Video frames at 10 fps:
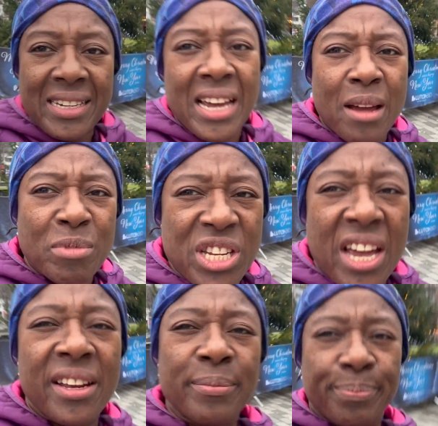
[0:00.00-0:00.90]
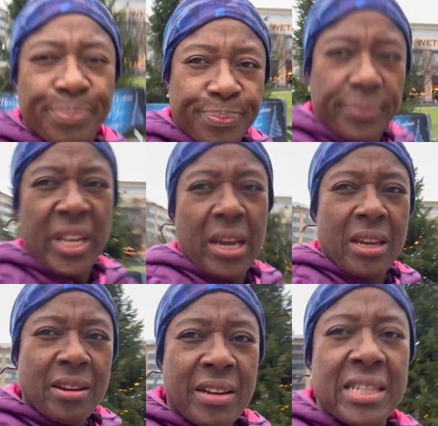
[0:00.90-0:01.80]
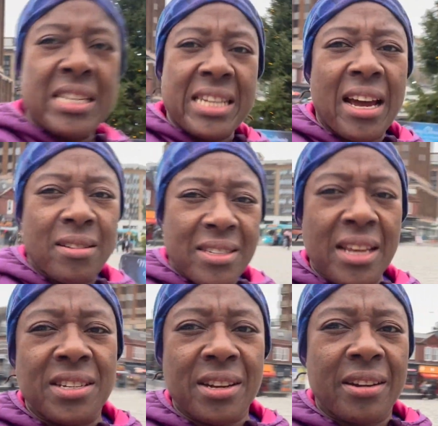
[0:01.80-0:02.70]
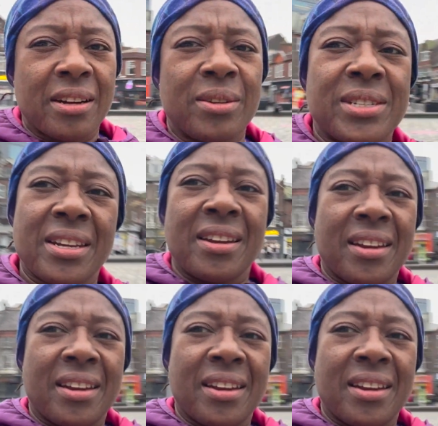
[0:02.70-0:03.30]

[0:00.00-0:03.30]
I'm done in the town centre, Luton.